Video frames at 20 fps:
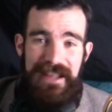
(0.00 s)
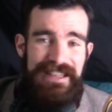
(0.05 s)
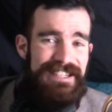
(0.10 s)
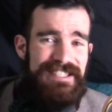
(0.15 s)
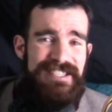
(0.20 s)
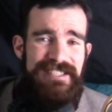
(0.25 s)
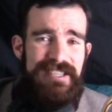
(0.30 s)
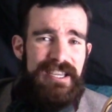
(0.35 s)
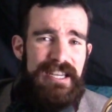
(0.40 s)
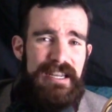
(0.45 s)

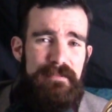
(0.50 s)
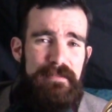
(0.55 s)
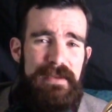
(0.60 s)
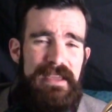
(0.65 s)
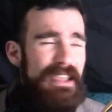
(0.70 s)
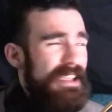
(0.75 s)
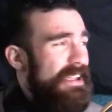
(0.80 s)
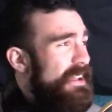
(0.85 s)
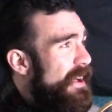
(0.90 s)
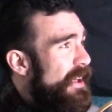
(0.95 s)
This is going to
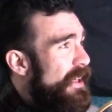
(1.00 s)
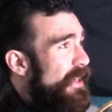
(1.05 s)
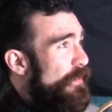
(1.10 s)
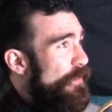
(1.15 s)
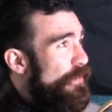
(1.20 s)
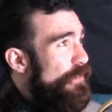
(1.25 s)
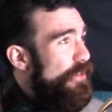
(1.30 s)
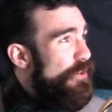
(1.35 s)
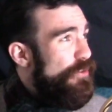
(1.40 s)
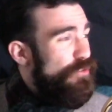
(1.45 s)
be
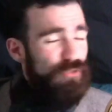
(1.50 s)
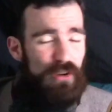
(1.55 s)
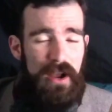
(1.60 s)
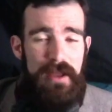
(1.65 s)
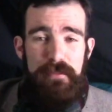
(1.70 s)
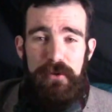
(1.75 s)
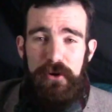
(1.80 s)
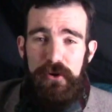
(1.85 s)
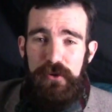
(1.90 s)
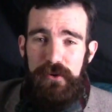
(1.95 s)
the
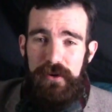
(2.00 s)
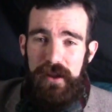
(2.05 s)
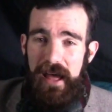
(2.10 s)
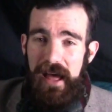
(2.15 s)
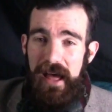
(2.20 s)
Tribolt